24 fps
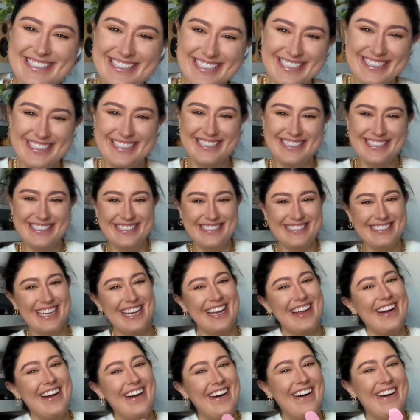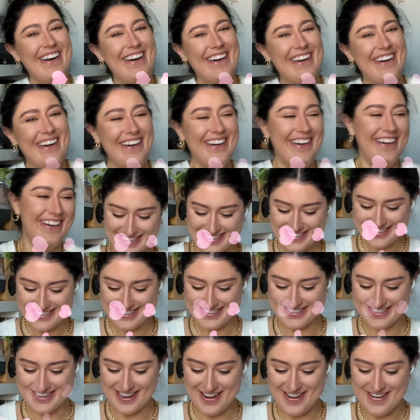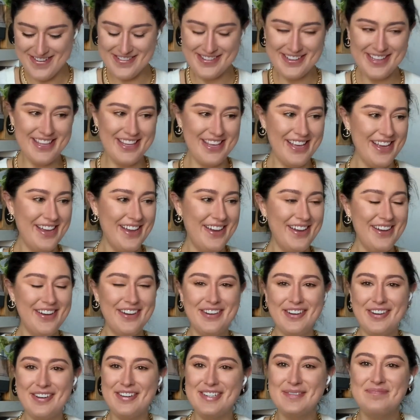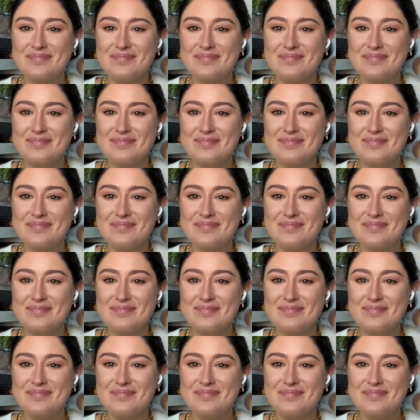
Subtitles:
It's like, oh, so cute.